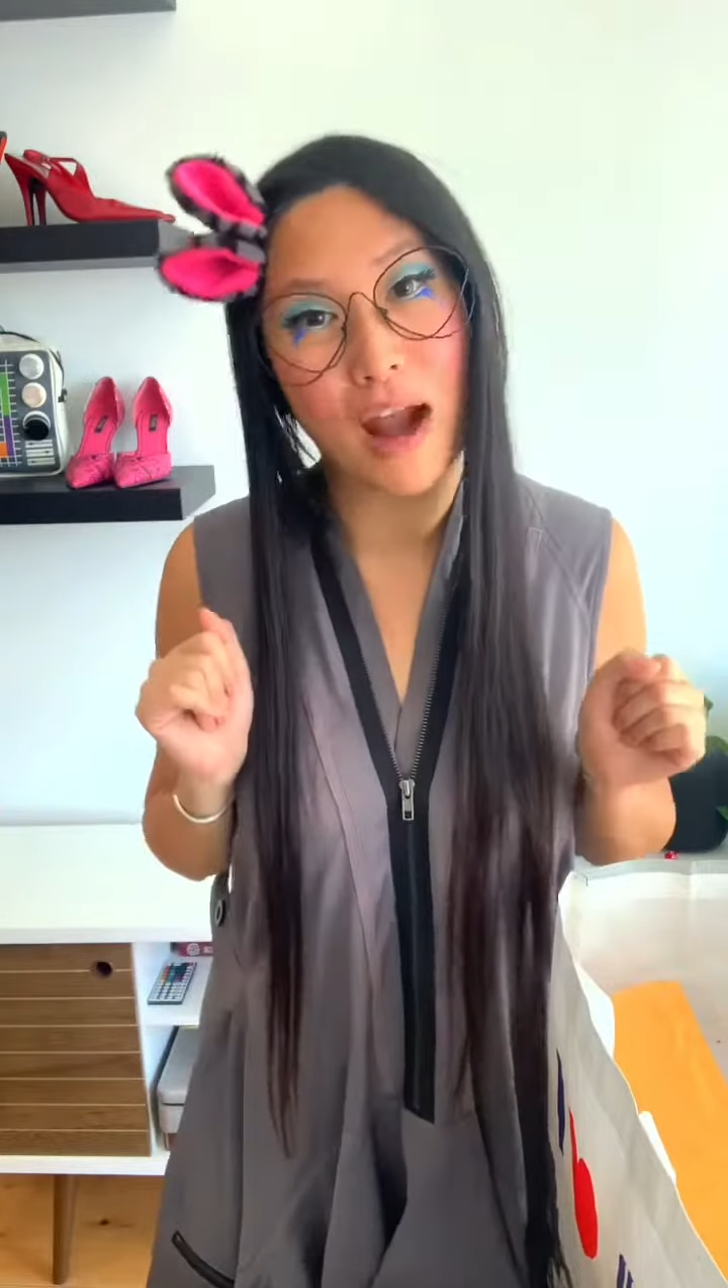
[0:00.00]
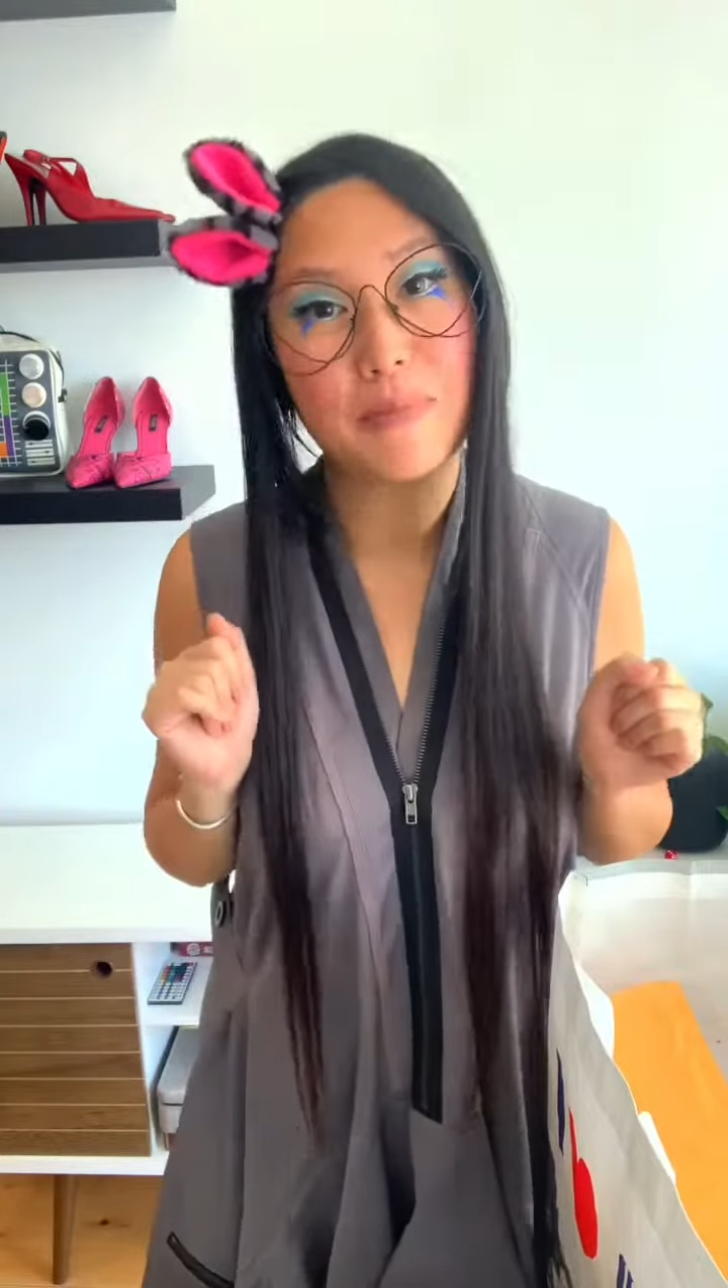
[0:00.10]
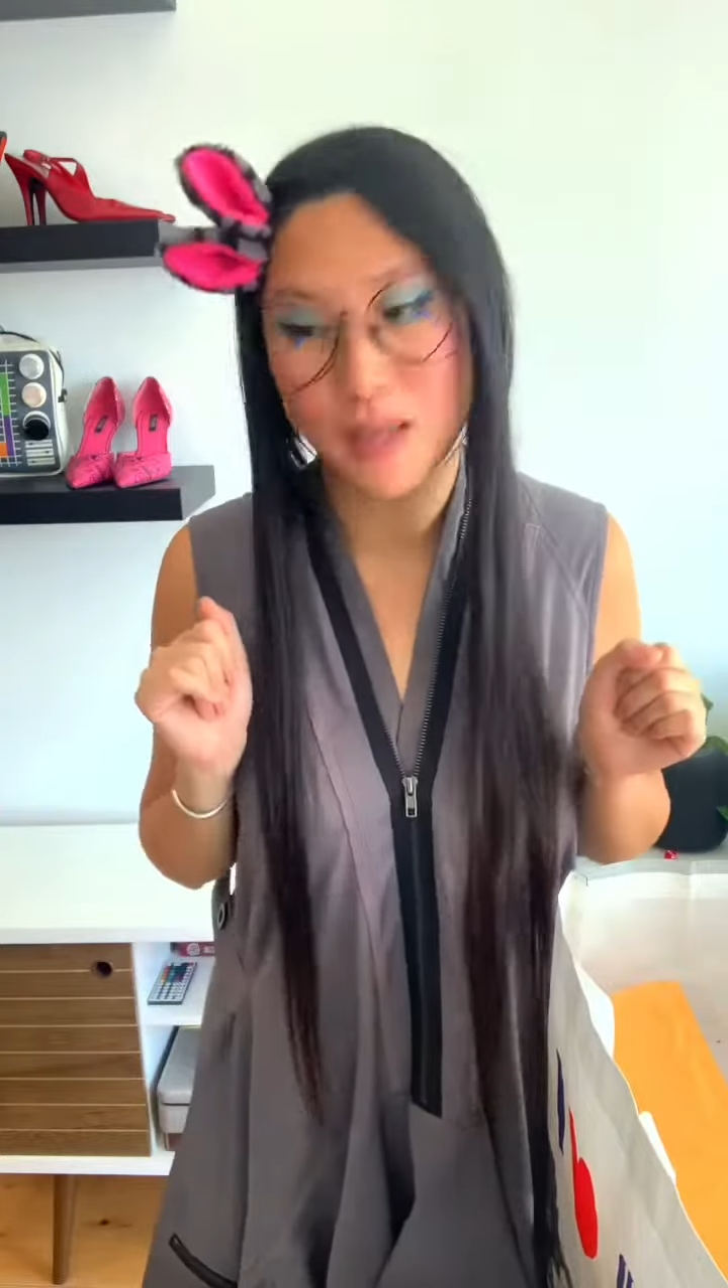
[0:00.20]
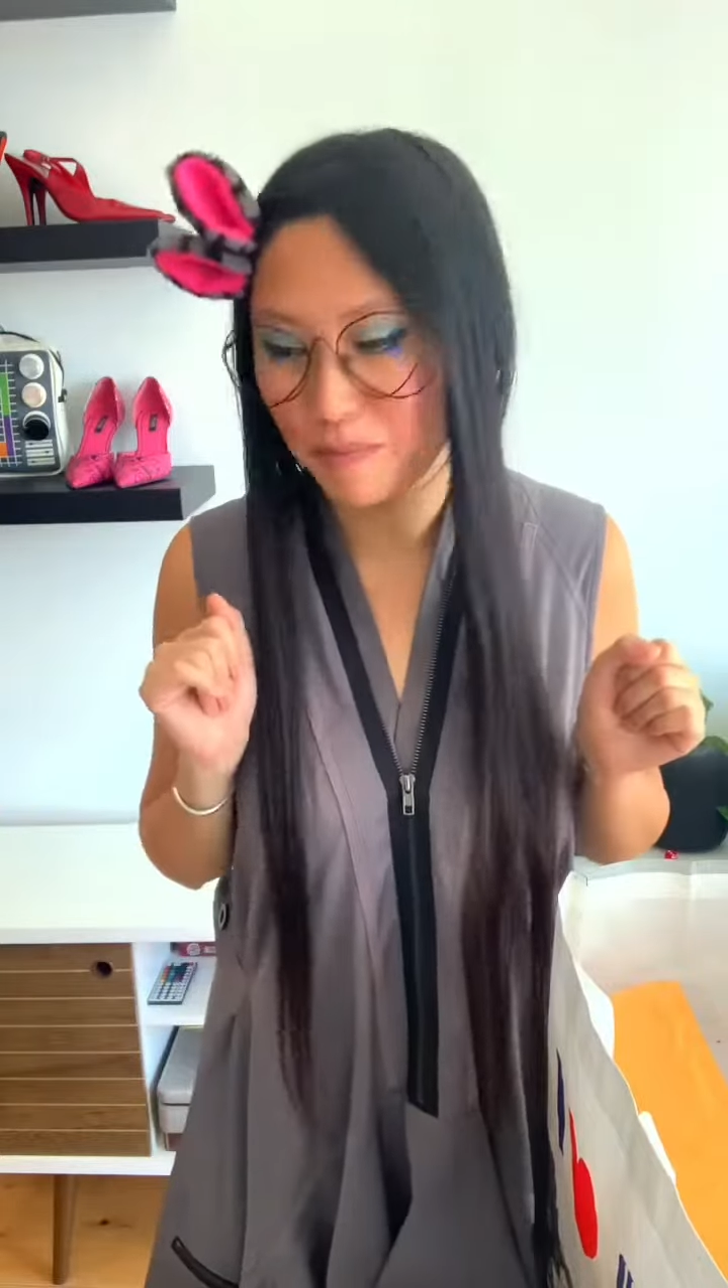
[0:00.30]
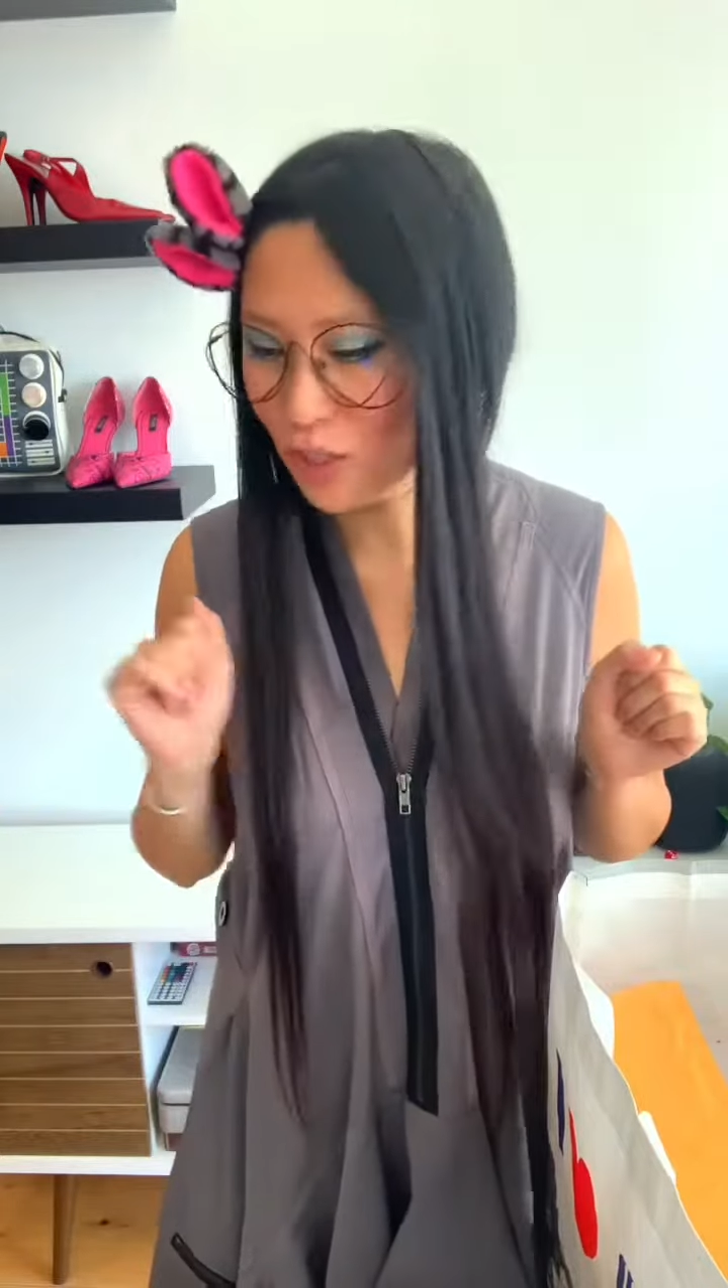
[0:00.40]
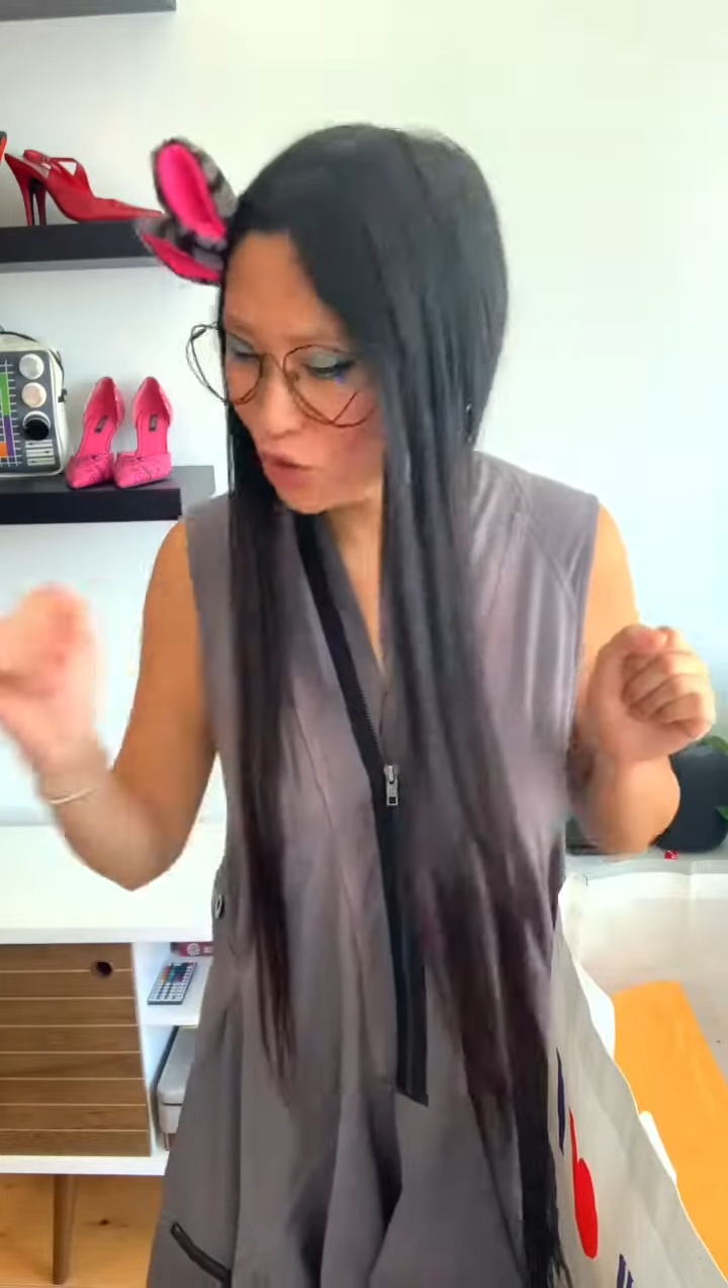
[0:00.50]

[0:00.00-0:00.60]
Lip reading: something to